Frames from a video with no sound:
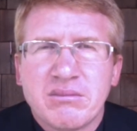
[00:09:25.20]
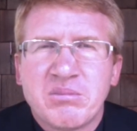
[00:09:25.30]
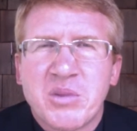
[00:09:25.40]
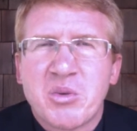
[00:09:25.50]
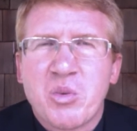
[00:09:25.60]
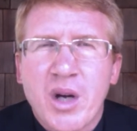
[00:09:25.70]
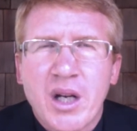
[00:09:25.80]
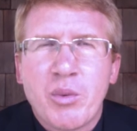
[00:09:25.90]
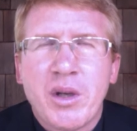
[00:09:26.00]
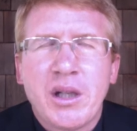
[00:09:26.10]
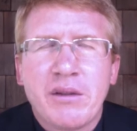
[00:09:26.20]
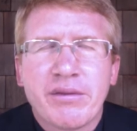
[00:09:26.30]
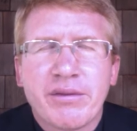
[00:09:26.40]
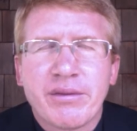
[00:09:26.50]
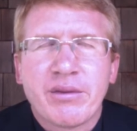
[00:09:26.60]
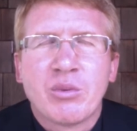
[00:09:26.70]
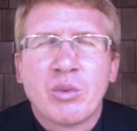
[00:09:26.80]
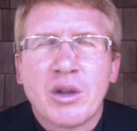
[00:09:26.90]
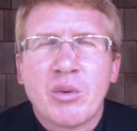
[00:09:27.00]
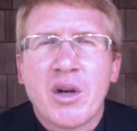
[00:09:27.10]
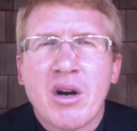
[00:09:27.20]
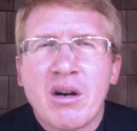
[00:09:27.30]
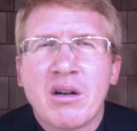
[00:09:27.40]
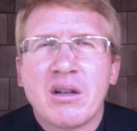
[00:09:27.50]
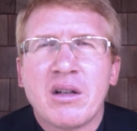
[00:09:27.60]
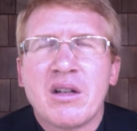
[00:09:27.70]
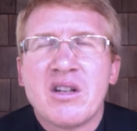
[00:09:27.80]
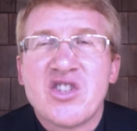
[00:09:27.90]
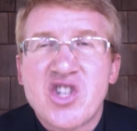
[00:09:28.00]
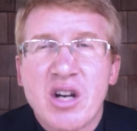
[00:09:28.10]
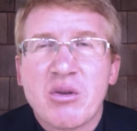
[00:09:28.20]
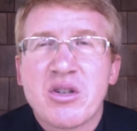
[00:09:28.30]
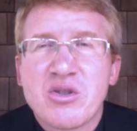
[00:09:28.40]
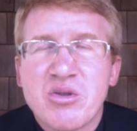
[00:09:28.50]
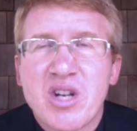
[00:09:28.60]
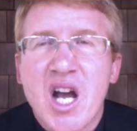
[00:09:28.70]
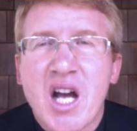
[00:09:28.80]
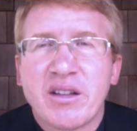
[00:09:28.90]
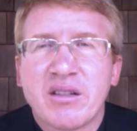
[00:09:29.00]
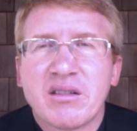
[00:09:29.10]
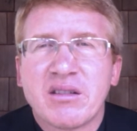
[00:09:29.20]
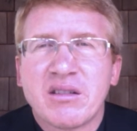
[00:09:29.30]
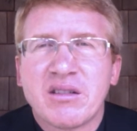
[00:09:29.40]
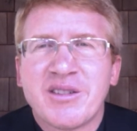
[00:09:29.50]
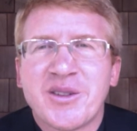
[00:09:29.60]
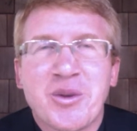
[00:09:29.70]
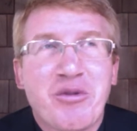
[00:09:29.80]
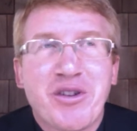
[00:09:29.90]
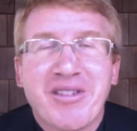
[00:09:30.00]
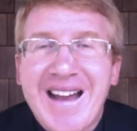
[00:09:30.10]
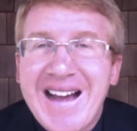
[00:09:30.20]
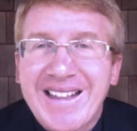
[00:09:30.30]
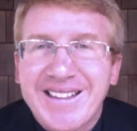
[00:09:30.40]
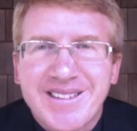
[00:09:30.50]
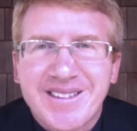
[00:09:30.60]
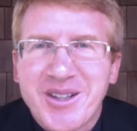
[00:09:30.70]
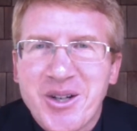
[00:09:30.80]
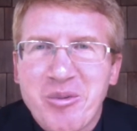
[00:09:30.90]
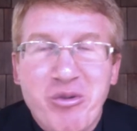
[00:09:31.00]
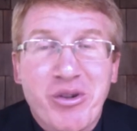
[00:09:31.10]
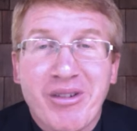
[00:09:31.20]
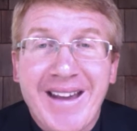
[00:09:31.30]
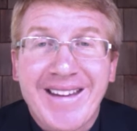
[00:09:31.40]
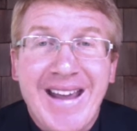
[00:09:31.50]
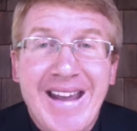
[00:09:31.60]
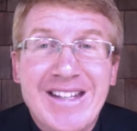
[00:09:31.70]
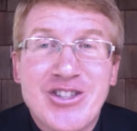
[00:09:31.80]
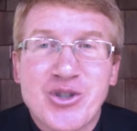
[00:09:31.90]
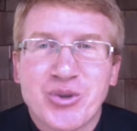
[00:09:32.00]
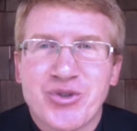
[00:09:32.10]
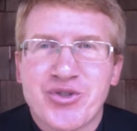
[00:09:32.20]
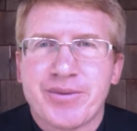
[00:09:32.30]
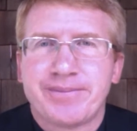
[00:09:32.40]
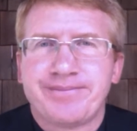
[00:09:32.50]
But what a relief when we are generous to God. We feel light. We feel like angels.